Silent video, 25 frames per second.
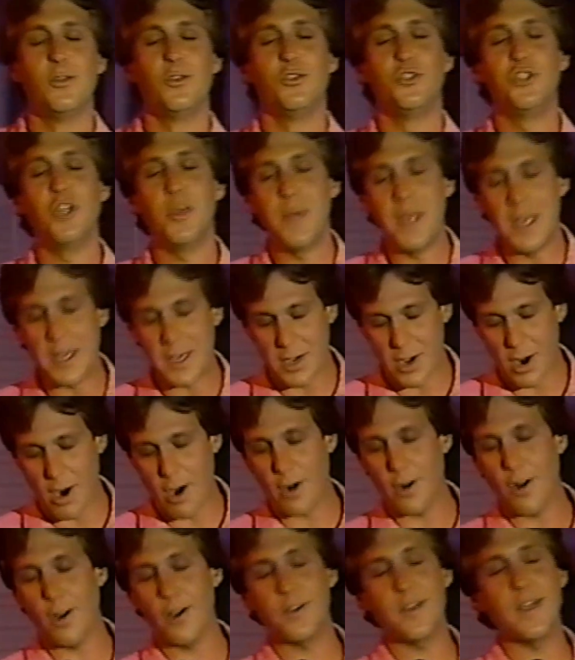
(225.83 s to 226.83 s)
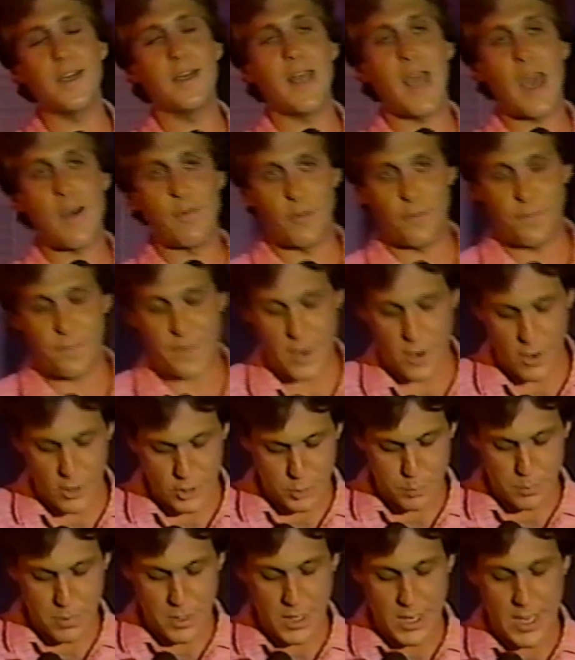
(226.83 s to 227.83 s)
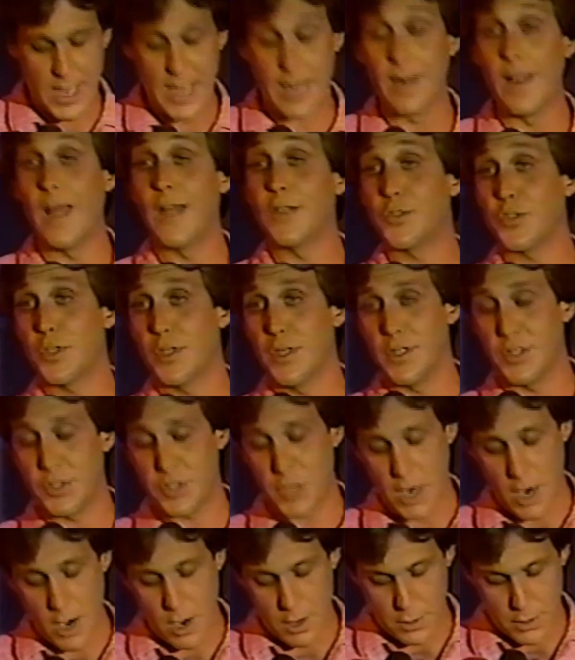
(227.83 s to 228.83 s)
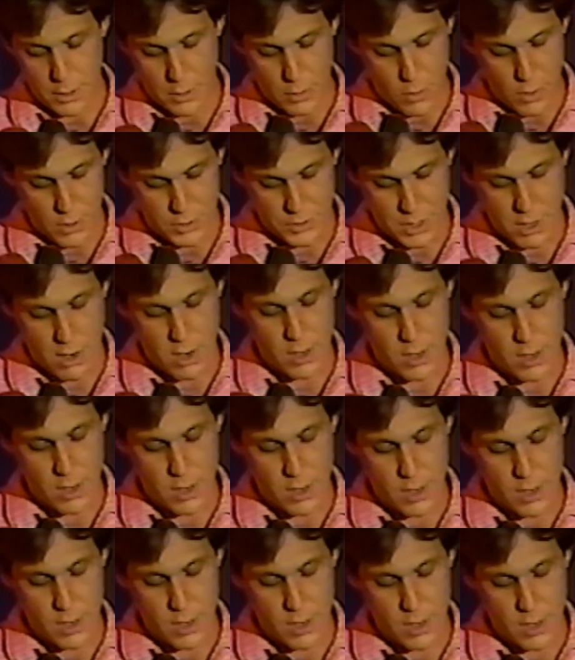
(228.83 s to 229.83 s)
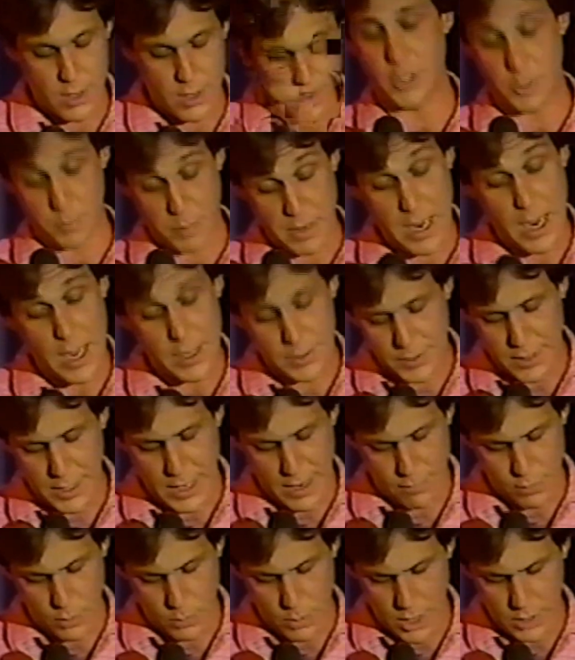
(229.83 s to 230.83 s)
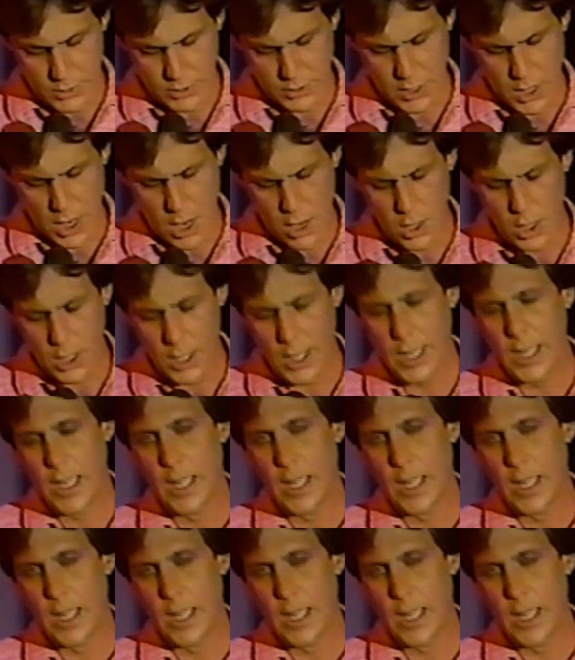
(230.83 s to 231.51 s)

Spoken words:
Jimmy Carter didn't have affairs, but he had lust in his heart, and of course, lust in his pants and everywhere. So,